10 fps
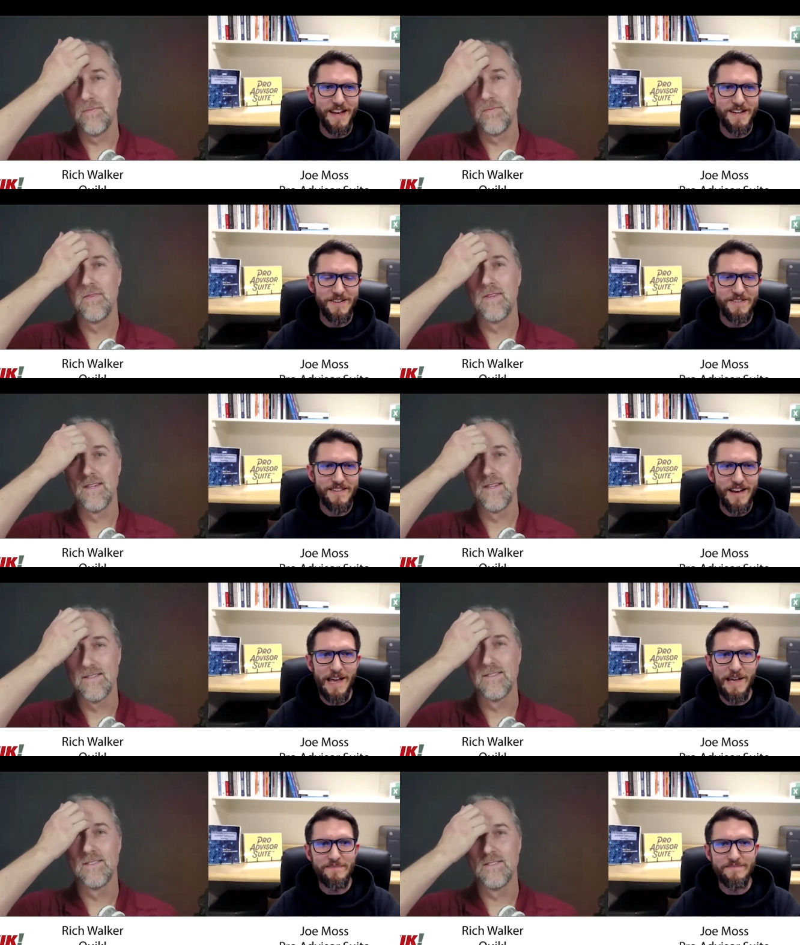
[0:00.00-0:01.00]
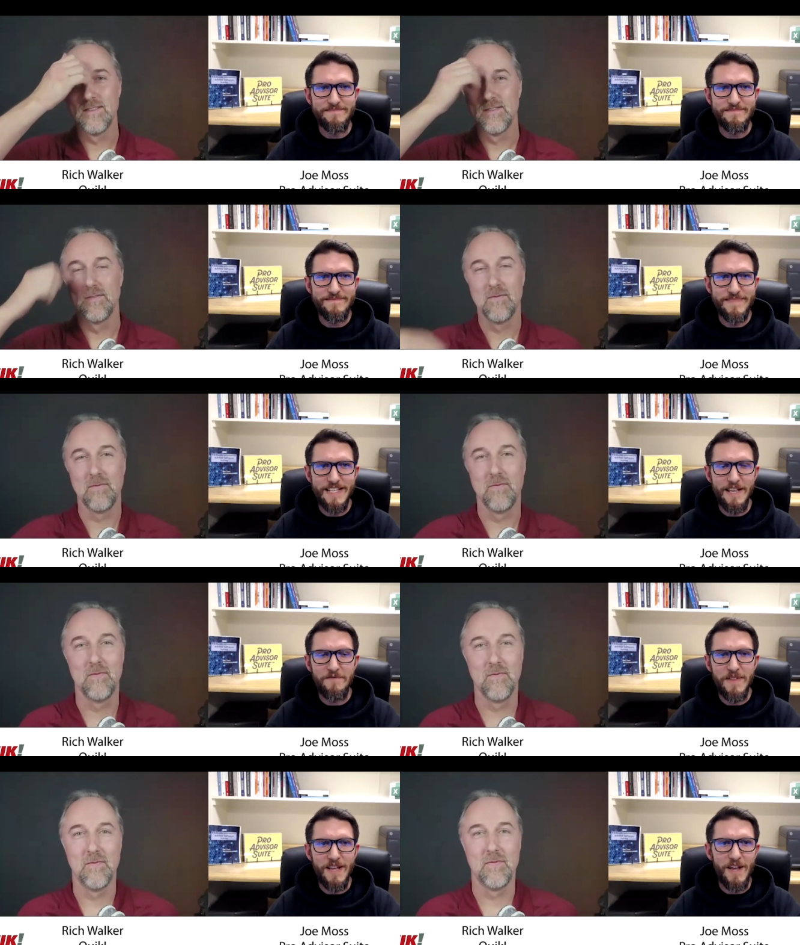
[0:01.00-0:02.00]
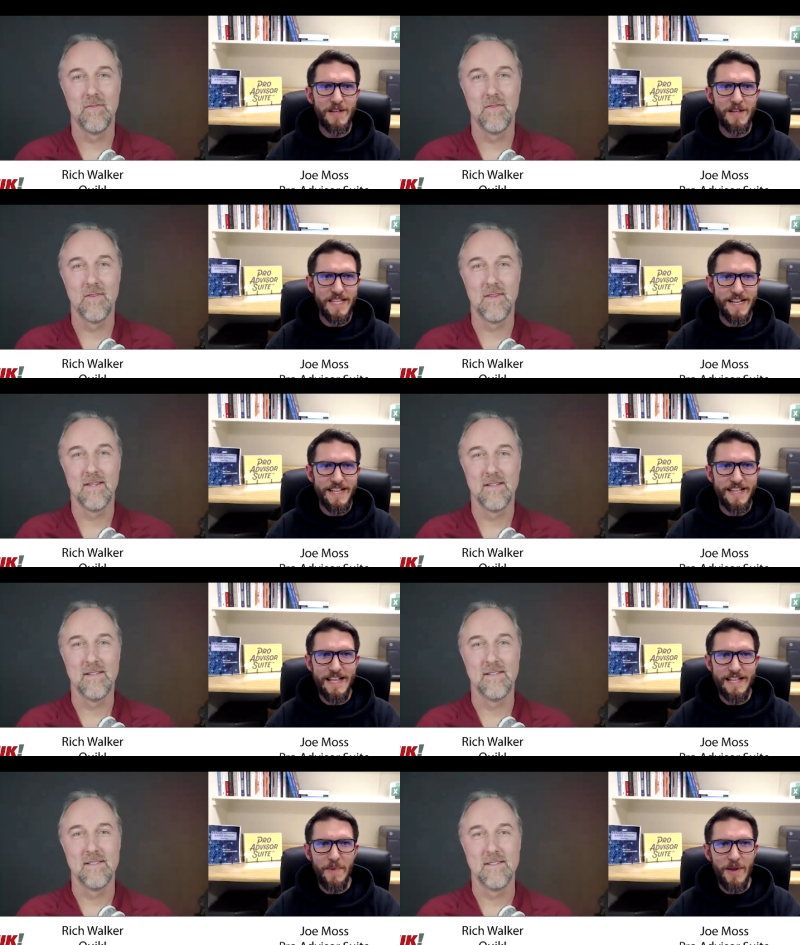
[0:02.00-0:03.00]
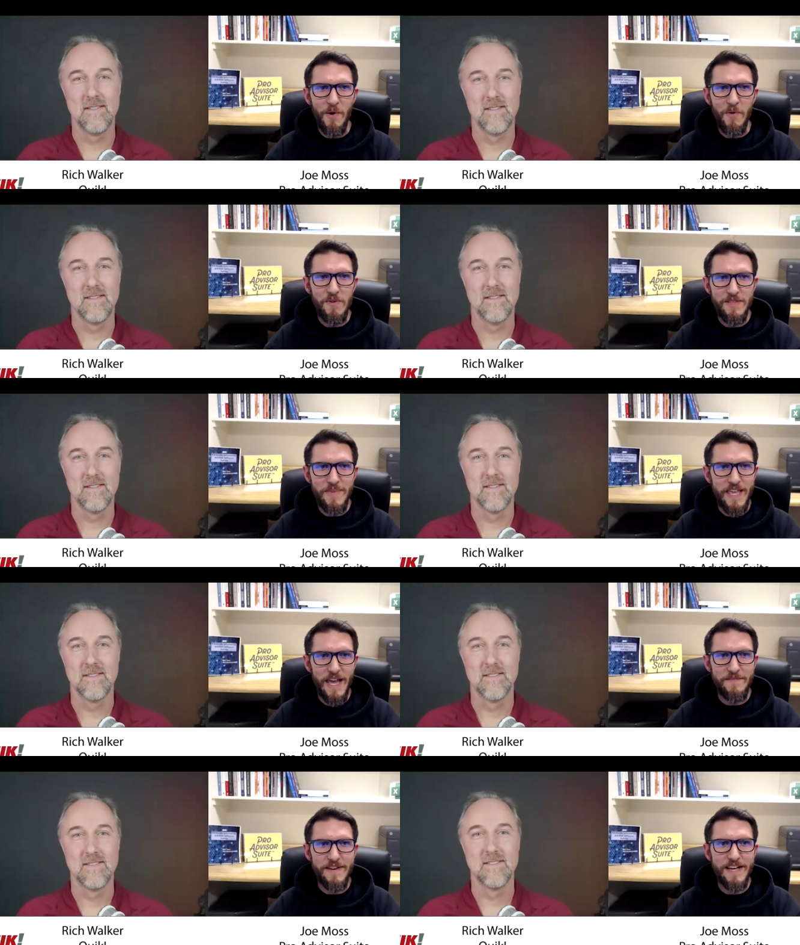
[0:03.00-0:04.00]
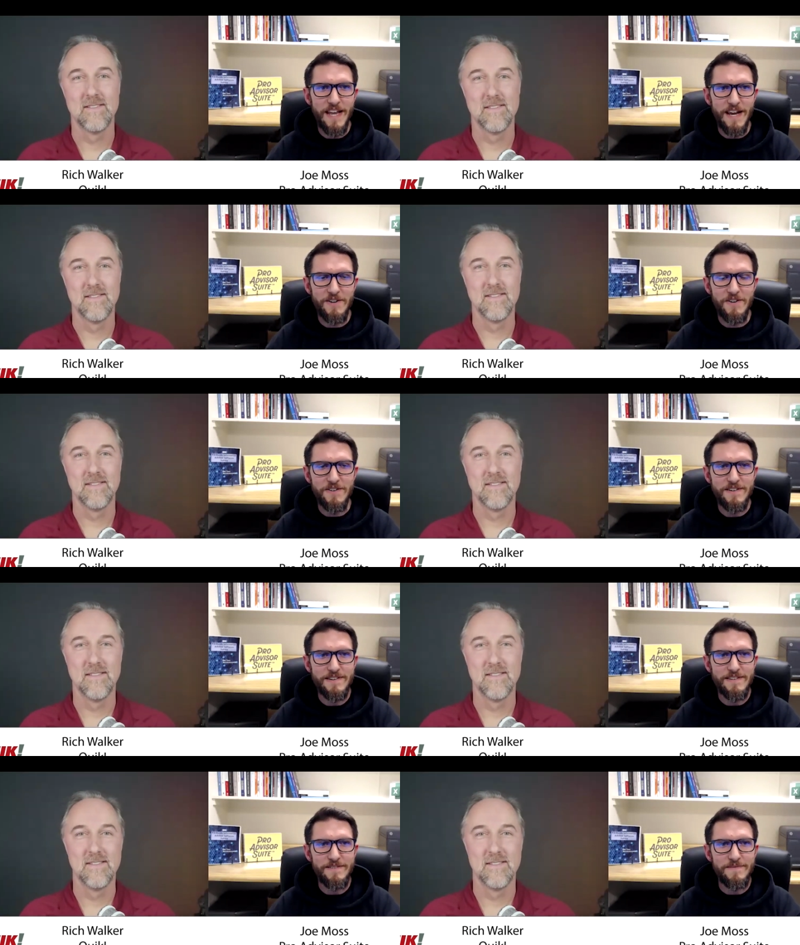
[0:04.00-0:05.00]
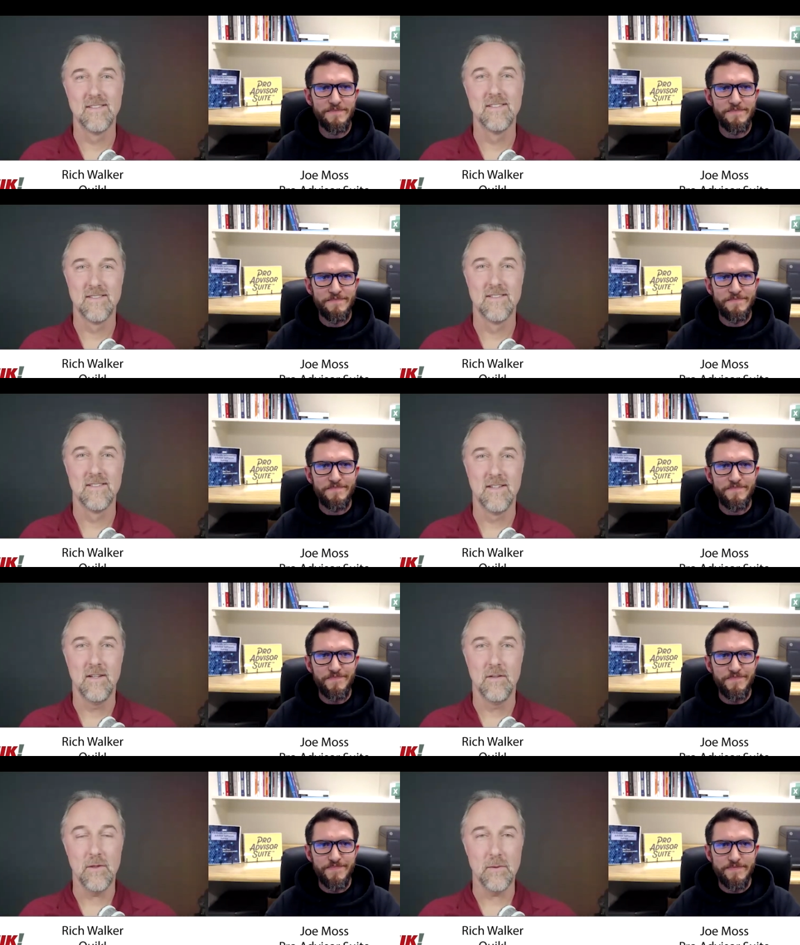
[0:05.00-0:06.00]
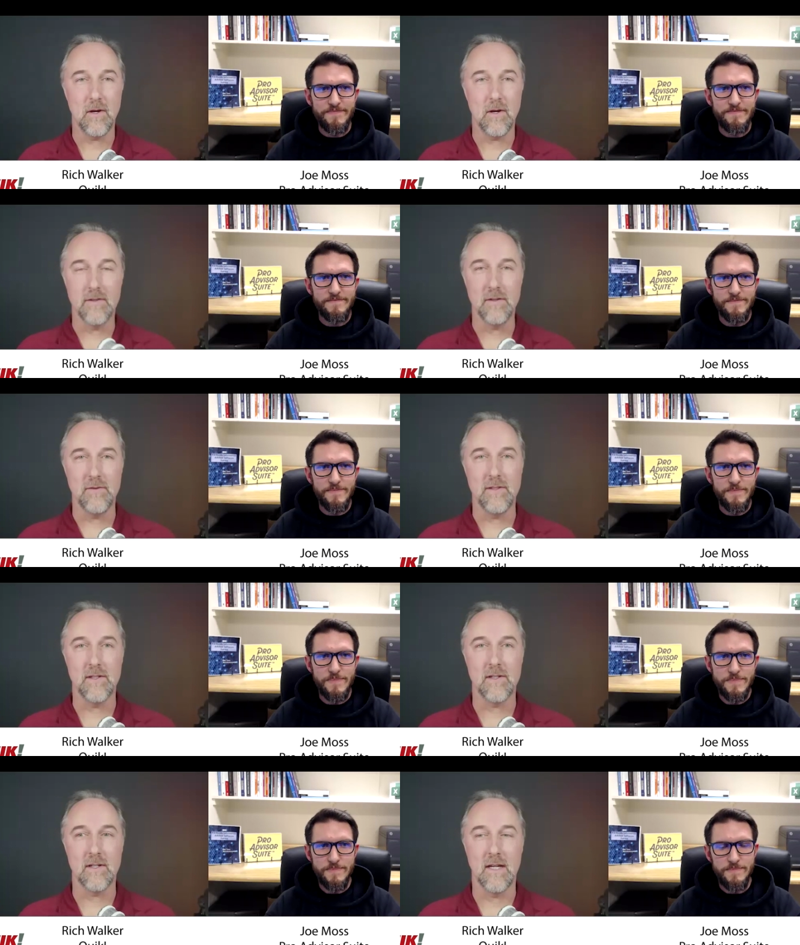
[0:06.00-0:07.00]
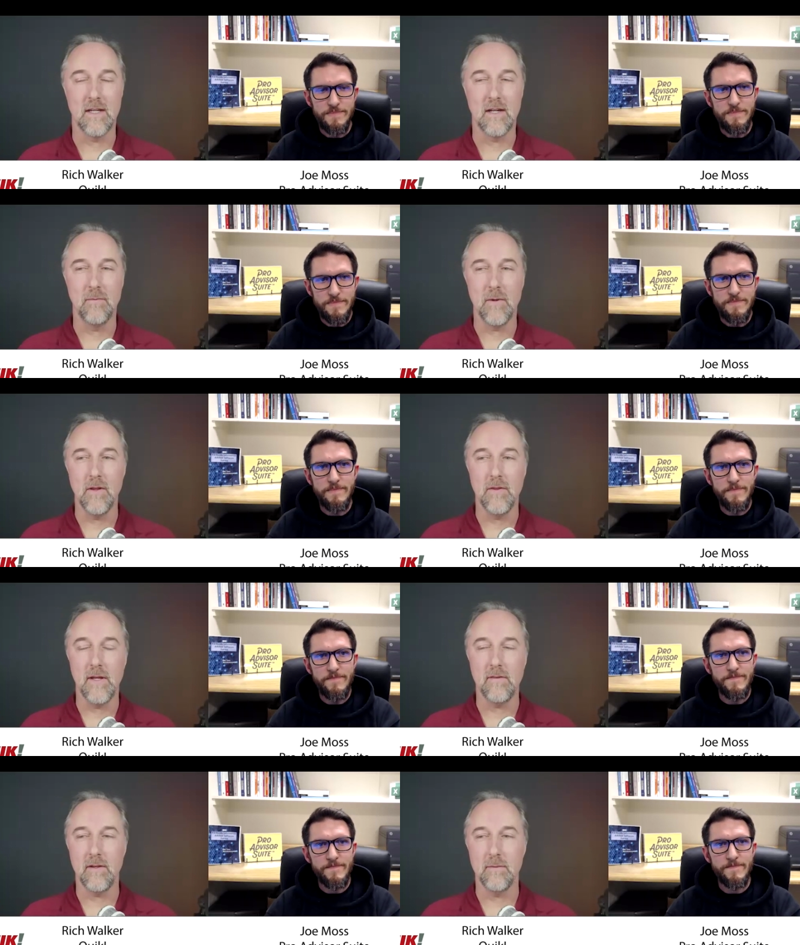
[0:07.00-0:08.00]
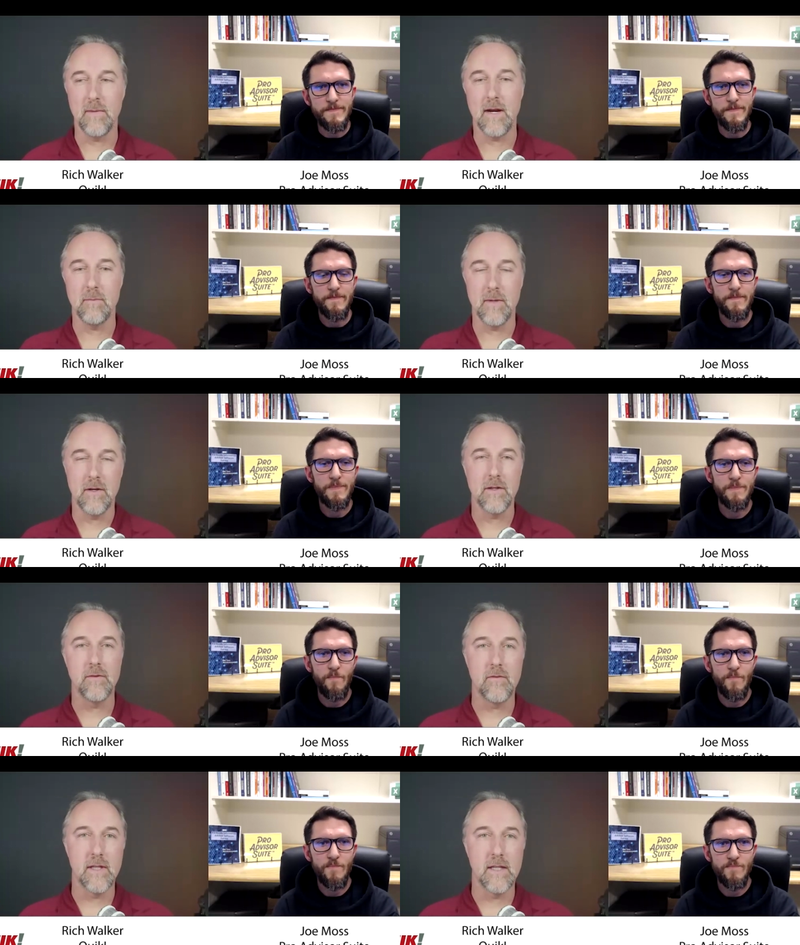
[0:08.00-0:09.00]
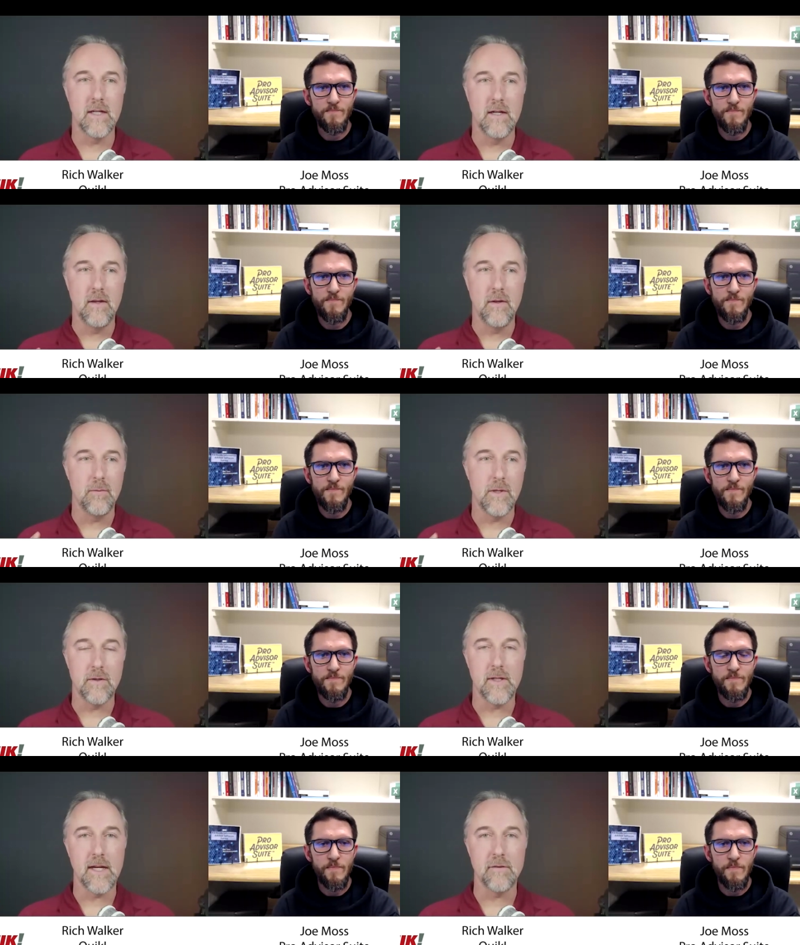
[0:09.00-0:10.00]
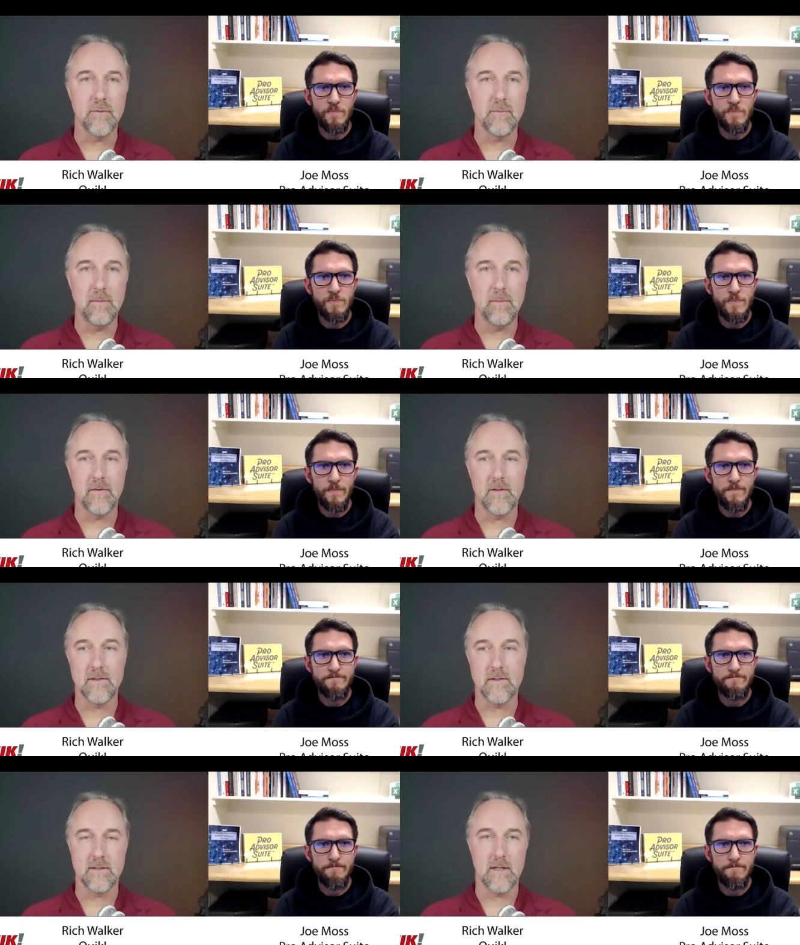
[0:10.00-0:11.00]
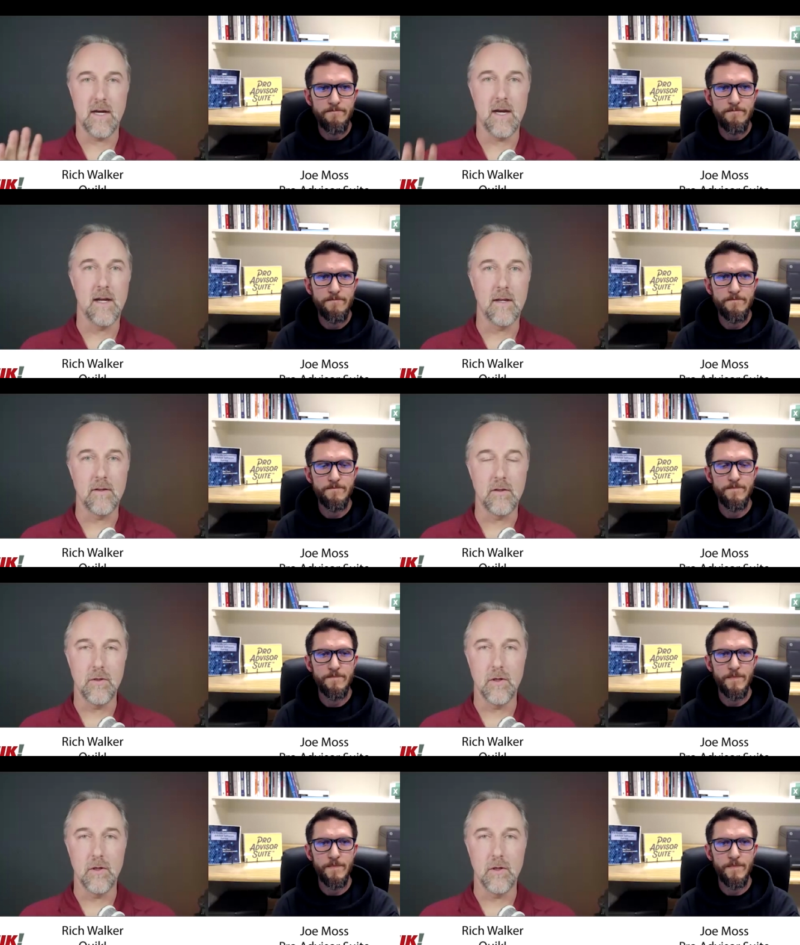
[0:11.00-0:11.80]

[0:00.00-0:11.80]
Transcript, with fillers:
Speaker 1: Conneqtor. because um, I feel like on LinkedIn, that's my goal is to be kind of a connector.
Speaker 2: Well, you are. You definitely are. I, and one of the things I admire about you is that when you engage with people, it's not just a hi. You